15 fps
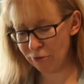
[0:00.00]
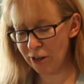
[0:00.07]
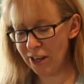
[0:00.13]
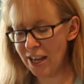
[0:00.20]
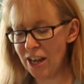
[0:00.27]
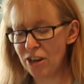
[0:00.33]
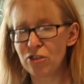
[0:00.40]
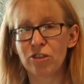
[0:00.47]

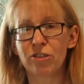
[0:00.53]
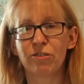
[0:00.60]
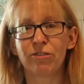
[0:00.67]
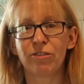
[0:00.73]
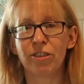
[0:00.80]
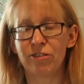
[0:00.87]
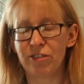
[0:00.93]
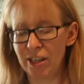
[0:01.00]

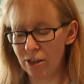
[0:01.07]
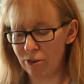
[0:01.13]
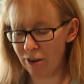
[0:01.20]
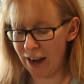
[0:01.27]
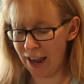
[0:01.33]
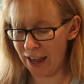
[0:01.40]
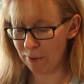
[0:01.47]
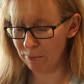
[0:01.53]
350
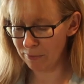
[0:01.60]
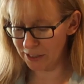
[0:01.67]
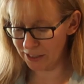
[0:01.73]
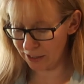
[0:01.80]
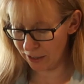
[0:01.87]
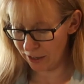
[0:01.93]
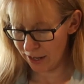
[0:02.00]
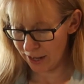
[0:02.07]

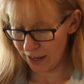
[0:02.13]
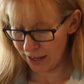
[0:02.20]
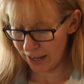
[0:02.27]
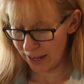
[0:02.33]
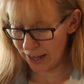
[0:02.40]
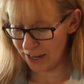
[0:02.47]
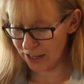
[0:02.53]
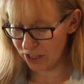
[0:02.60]
grams,
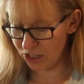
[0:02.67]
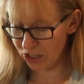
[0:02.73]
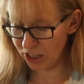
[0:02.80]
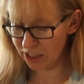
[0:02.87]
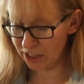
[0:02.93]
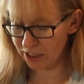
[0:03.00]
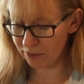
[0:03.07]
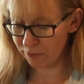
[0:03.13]
and
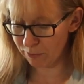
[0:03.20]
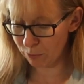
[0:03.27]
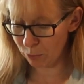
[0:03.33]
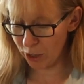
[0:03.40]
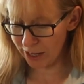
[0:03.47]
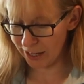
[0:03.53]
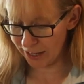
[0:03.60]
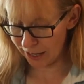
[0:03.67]
just break